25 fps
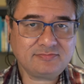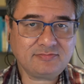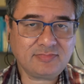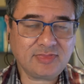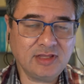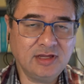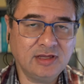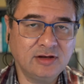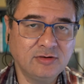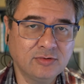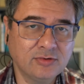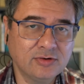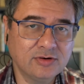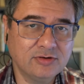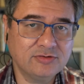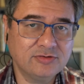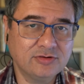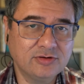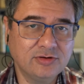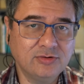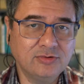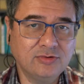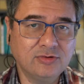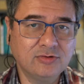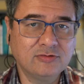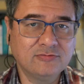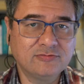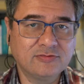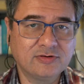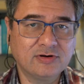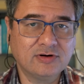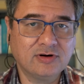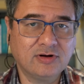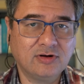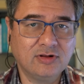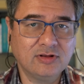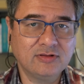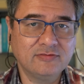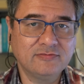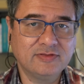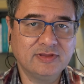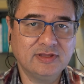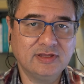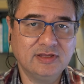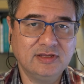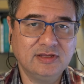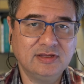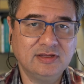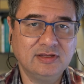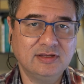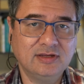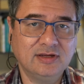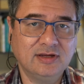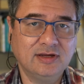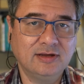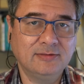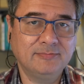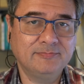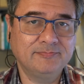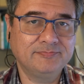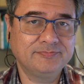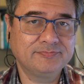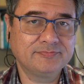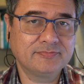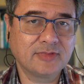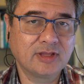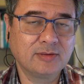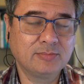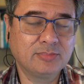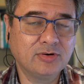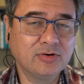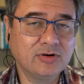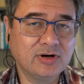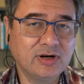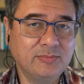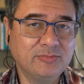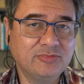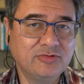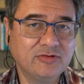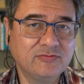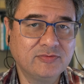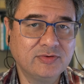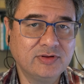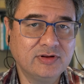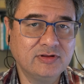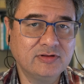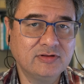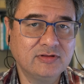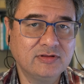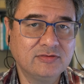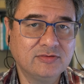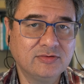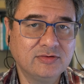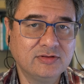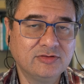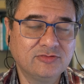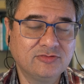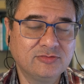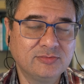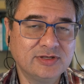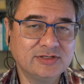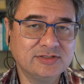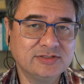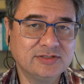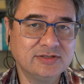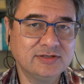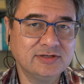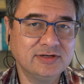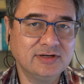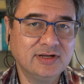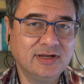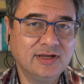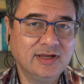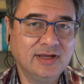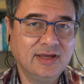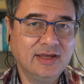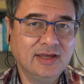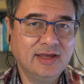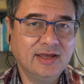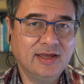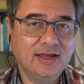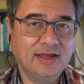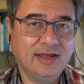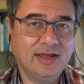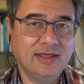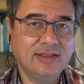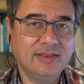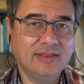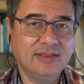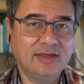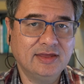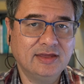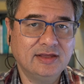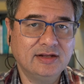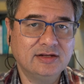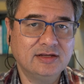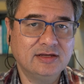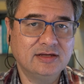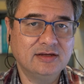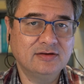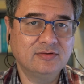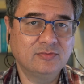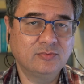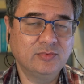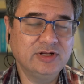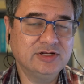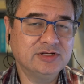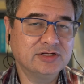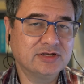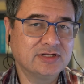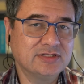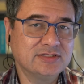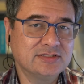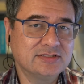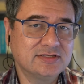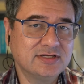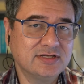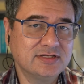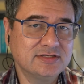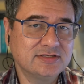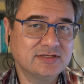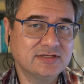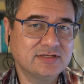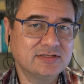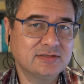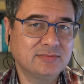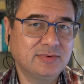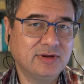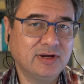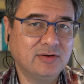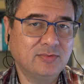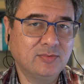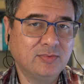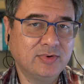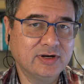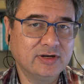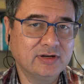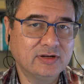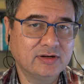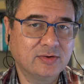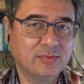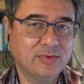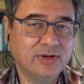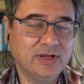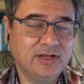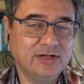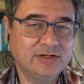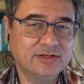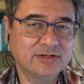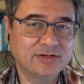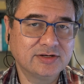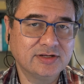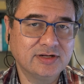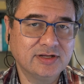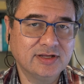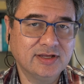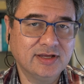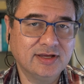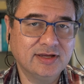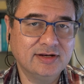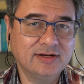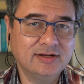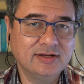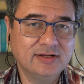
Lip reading: in order to go over all of the programs you've written during the semester and then reach a consensus about what grade you're going to get.